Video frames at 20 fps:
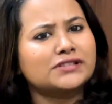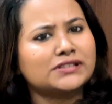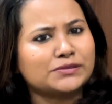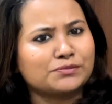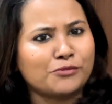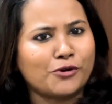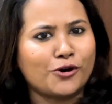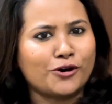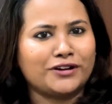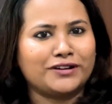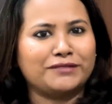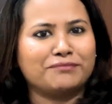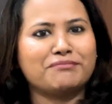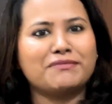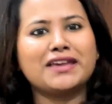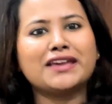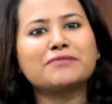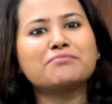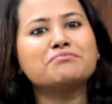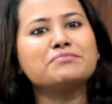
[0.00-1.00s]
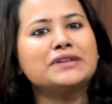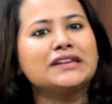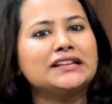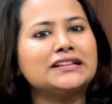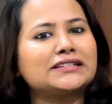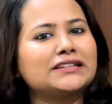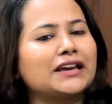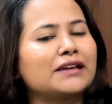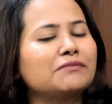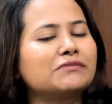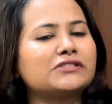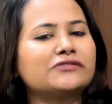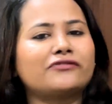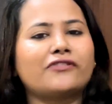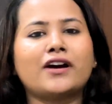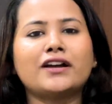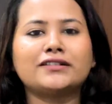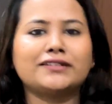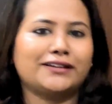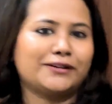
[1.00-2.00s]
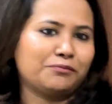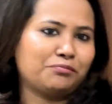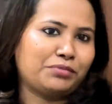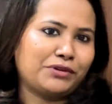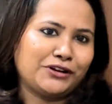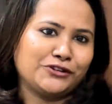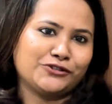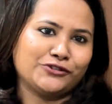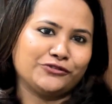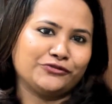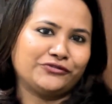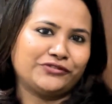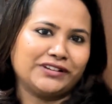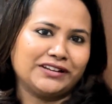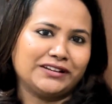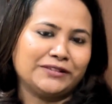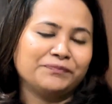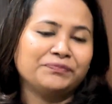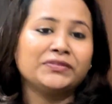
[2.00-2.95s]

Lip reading: small. Make meal times fun and pressure free.